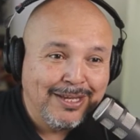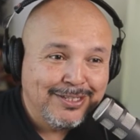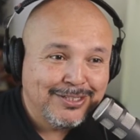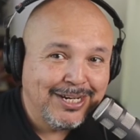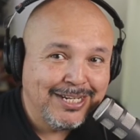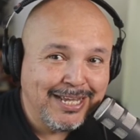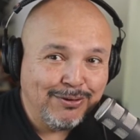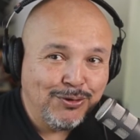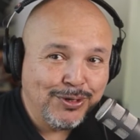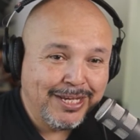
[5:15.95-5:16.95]
So let's have a
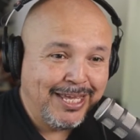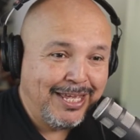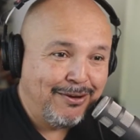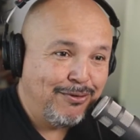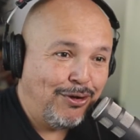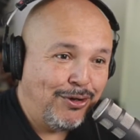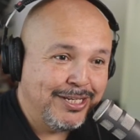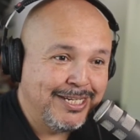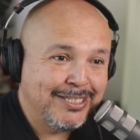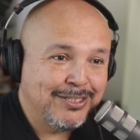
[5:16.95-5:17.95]
look here on the
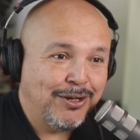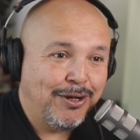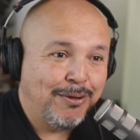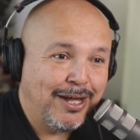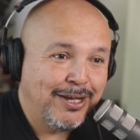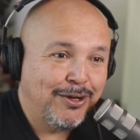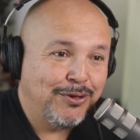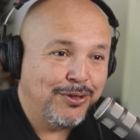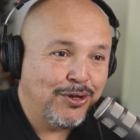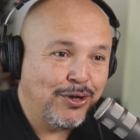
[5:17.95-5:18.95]
desktop. I go to
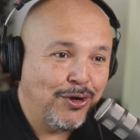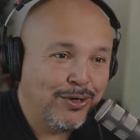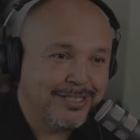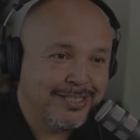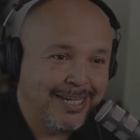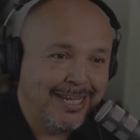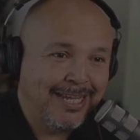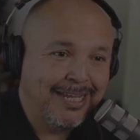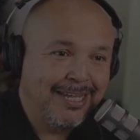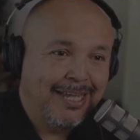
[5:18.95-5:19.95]
the cog
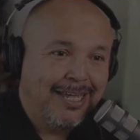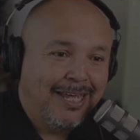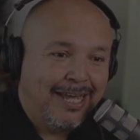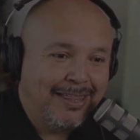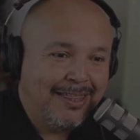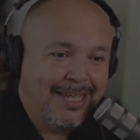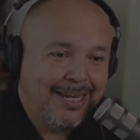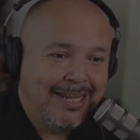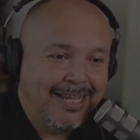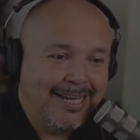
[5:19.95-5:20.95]
setting, and
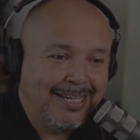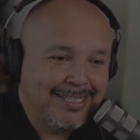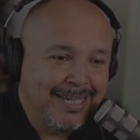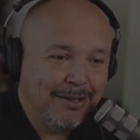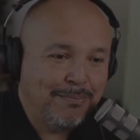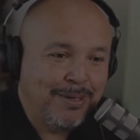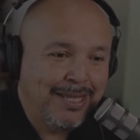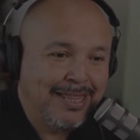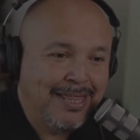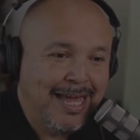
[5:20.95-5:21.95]
then it is telling me
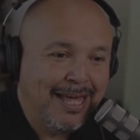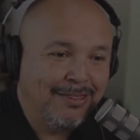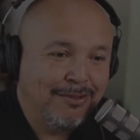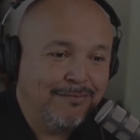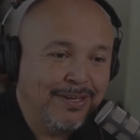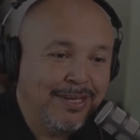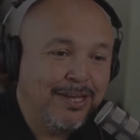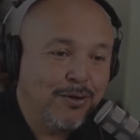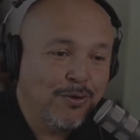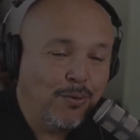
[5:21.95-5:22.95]
that the
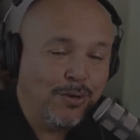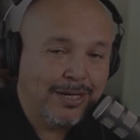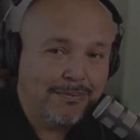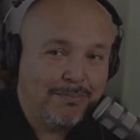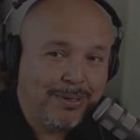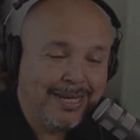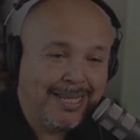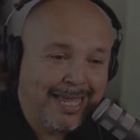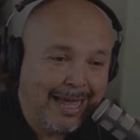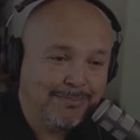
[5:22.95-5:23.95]
video quality being
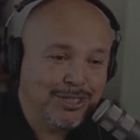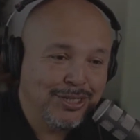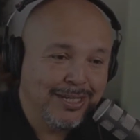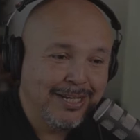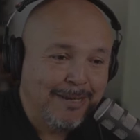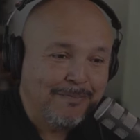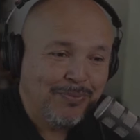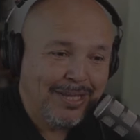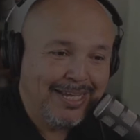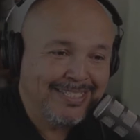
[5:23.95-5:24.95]
captured
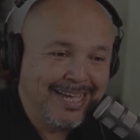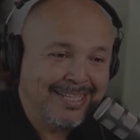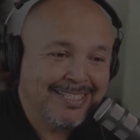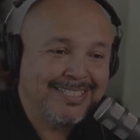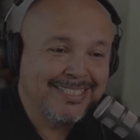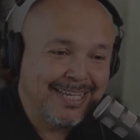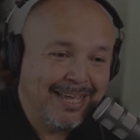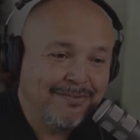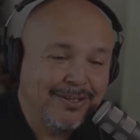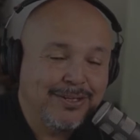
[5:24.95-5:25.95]
is at
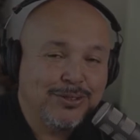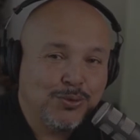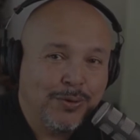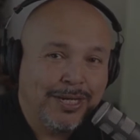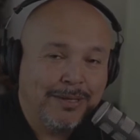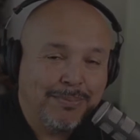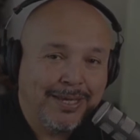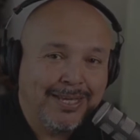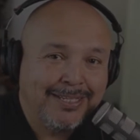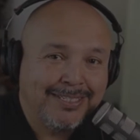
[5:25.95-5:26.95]

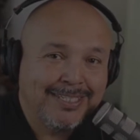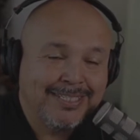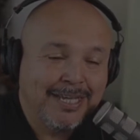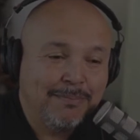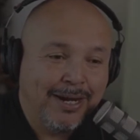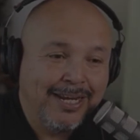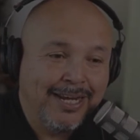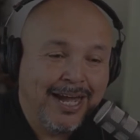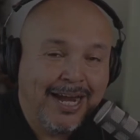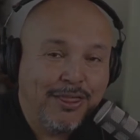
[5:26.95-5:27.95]
720p,
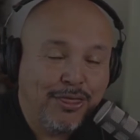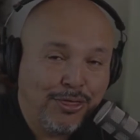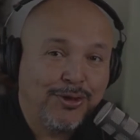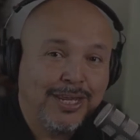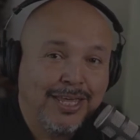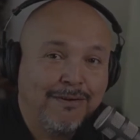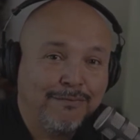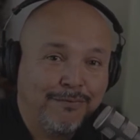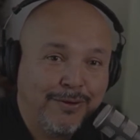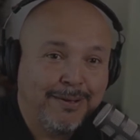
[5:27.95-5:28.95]
16:9, 30
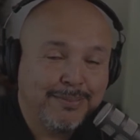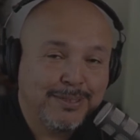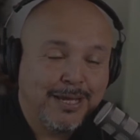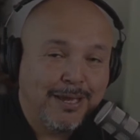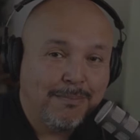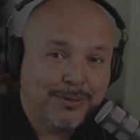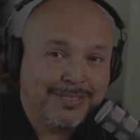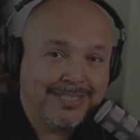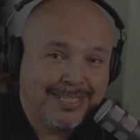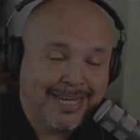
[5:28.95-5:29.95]
frames per
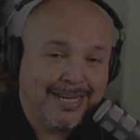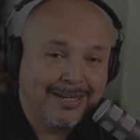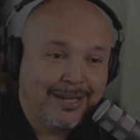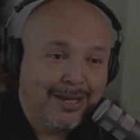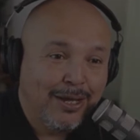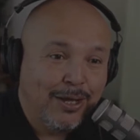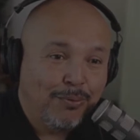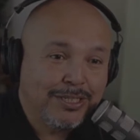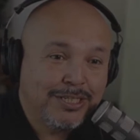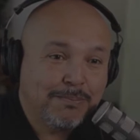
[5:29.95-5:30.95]
second,
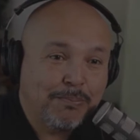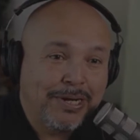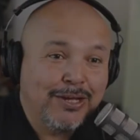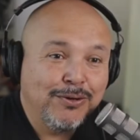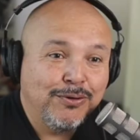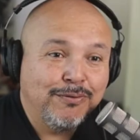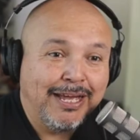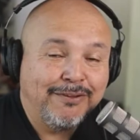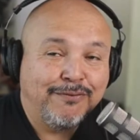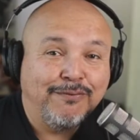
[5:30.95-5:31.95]
which is pretty good
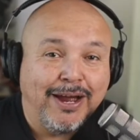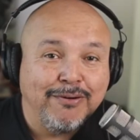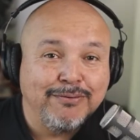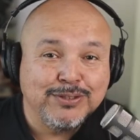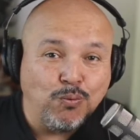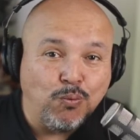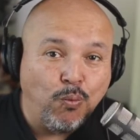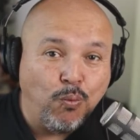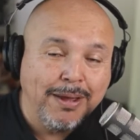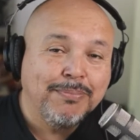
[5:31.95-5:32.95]
as far as
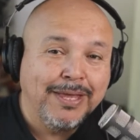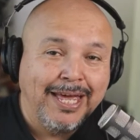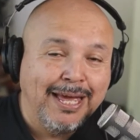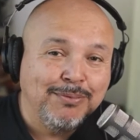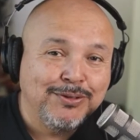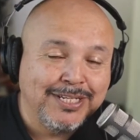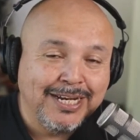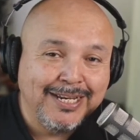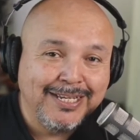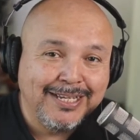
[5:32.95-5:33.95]
webcam
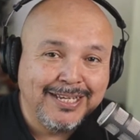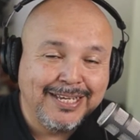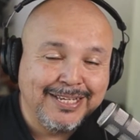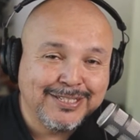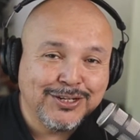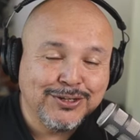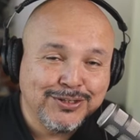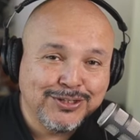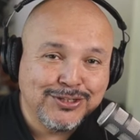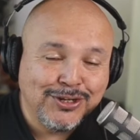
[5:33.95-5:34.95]
utility is
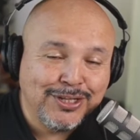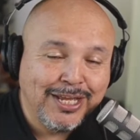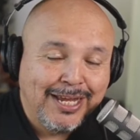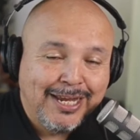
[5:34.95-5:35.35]
concerned.